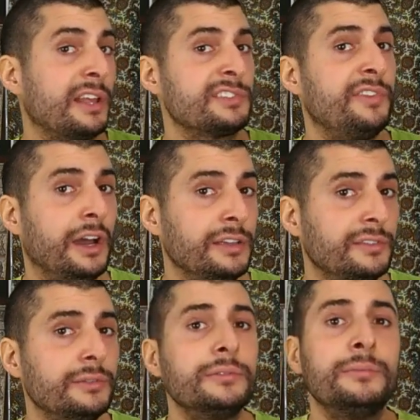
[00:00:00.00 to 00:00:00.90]
plus
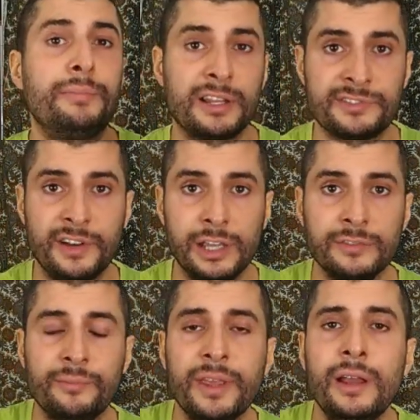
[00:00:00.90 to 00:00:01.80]
5 plus
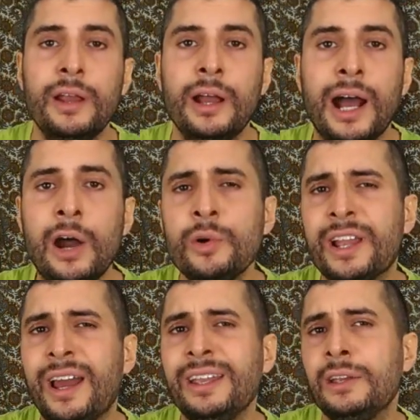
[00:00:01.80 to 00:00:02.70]
5. How
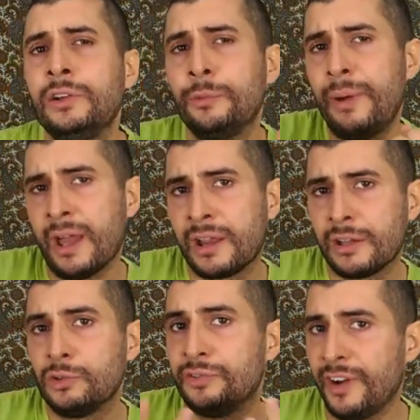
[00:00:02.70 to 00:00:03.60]
can I go
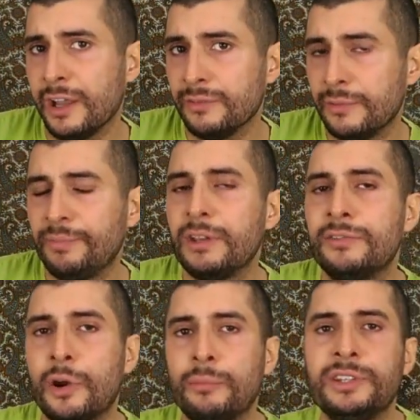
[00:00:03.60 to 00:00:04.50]
back to 5
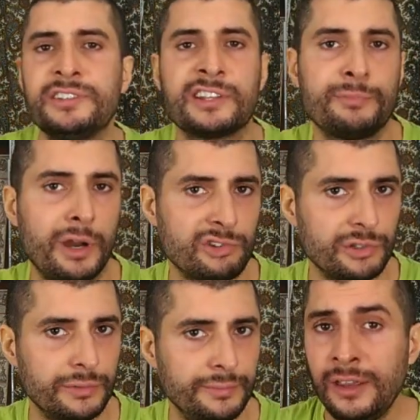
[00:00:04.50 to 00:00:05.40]
from this
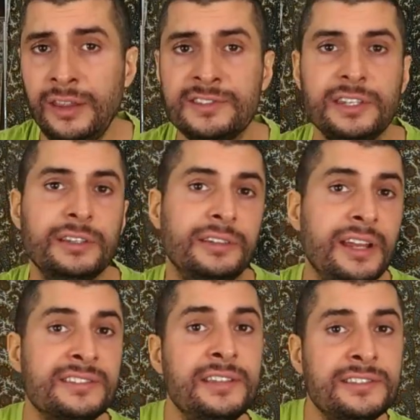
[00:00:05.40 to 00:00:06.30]
expression? Easy,
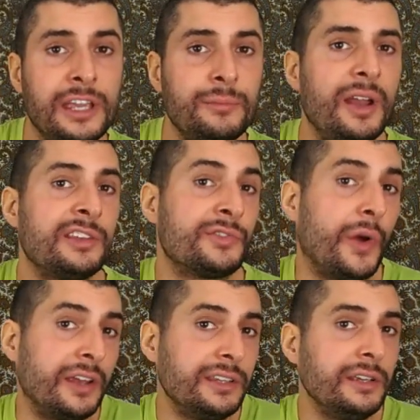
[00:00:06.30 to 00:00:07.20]
that's the same as
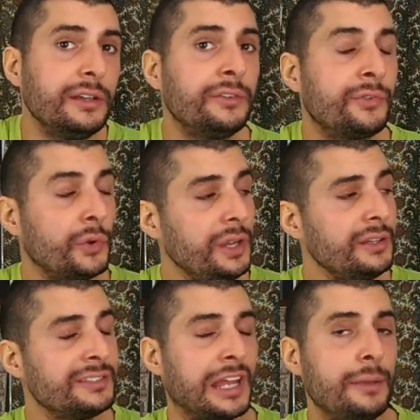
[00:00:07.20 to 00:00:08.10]
writing
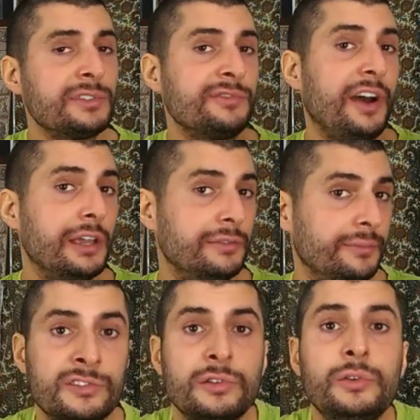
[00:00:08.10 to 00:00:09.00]
3 times 5.
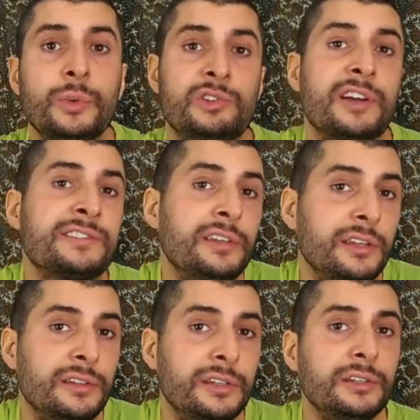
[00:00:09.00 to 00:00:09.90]
So we just
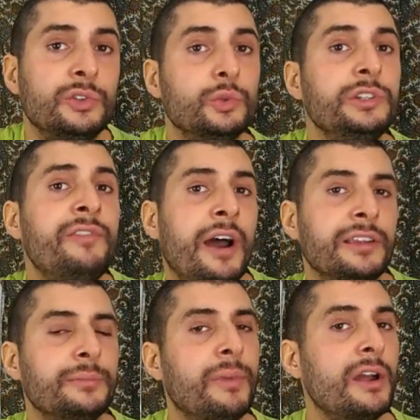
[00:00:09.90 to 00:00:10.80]
need to
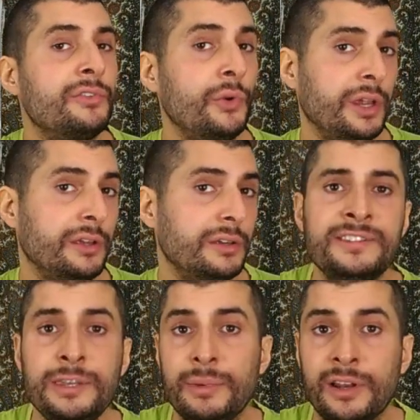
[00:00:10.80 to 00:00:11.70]
divide by 3.
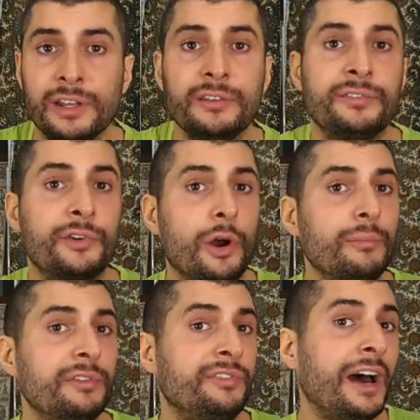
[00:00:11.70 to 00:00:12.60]
Similarly,
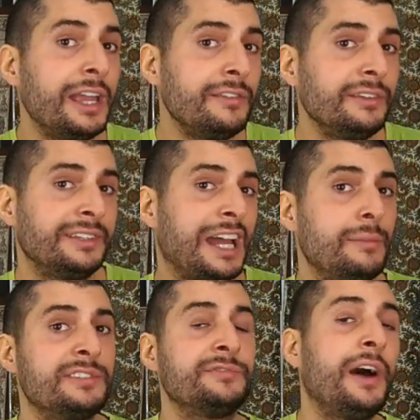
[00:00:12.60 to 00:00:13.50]
from 5
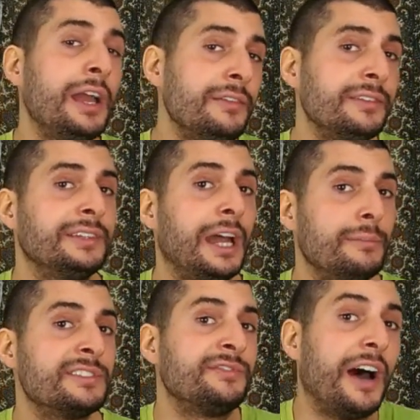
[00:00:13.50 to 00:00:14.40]
times 5
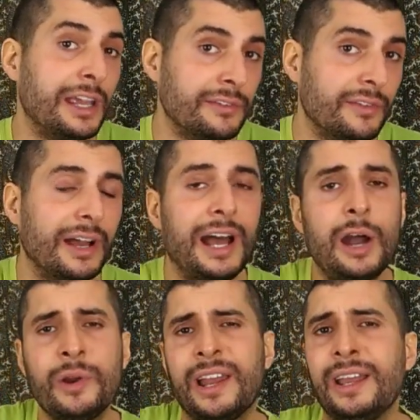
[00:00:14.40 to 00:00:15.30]
times 5,
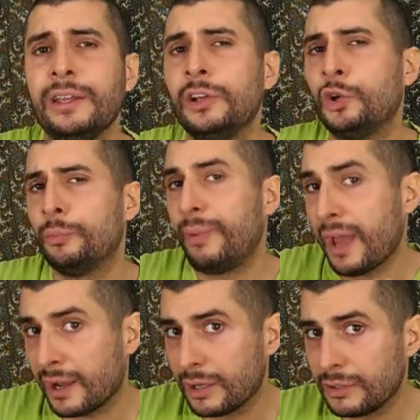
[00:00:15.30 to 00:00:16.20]
how can I go
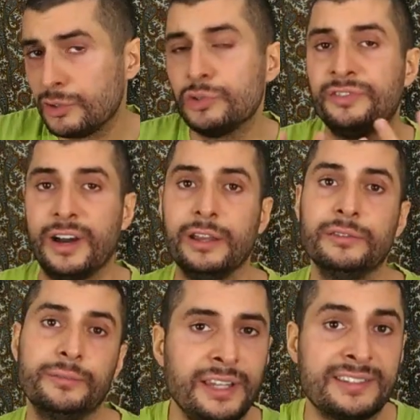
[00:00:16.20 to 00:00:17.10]
back to
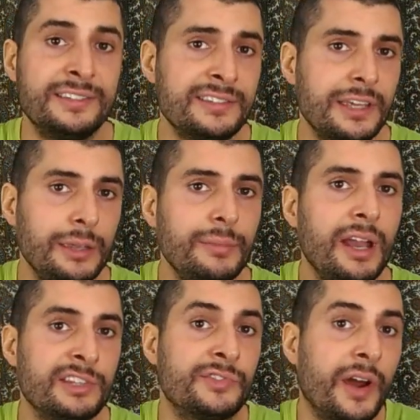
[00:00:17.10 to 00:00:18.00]
5. That's the same
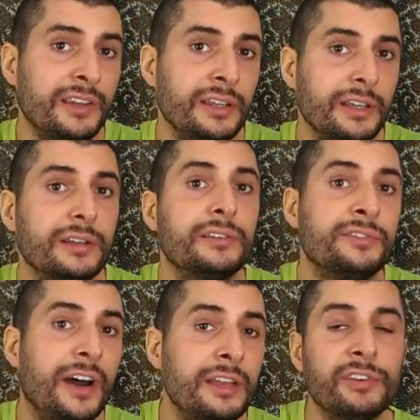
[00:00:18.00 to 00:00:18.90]
as writing
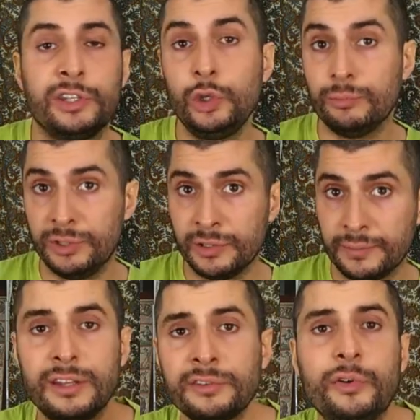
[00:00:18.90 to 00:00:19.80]
5 cubed.
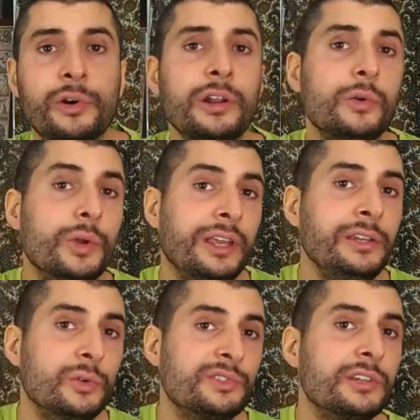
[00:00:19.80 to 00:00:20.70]
Therefore, we
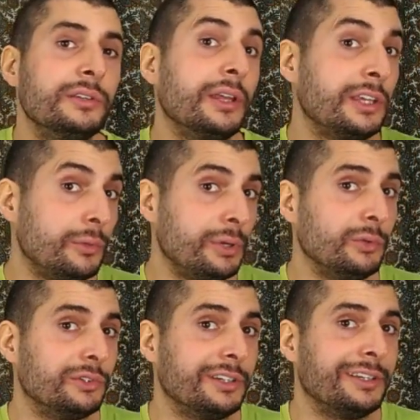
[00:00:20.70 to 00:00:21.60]
can use the cube
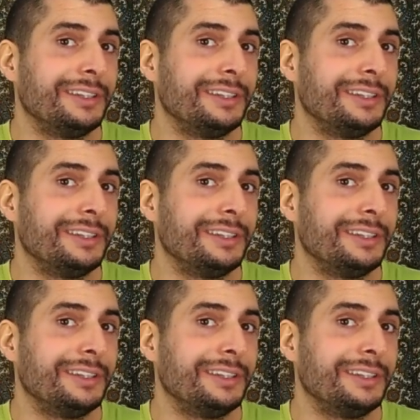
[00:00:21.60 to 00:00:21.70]
root.